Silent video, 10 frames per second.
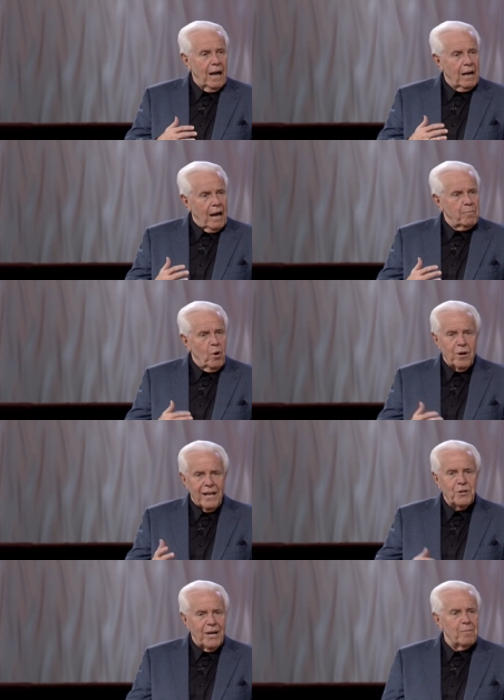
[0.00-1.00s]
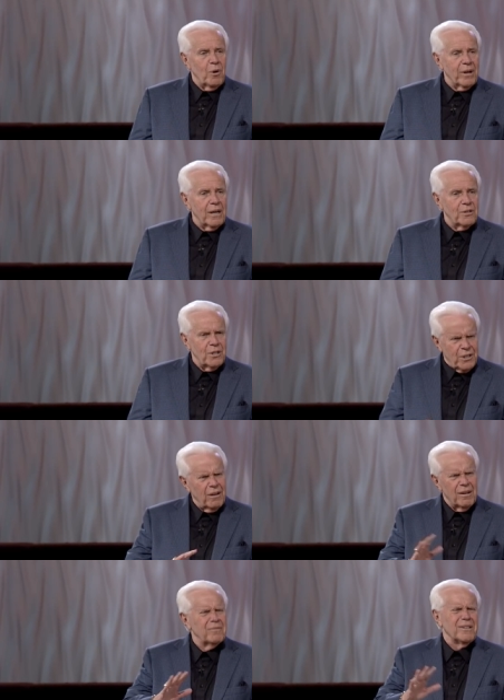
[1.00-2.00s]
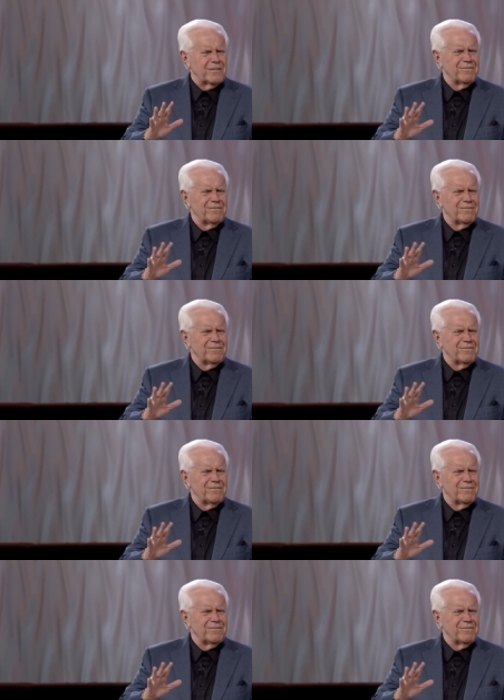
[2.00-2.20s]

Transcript: I got born again. She got born again. She still loves us.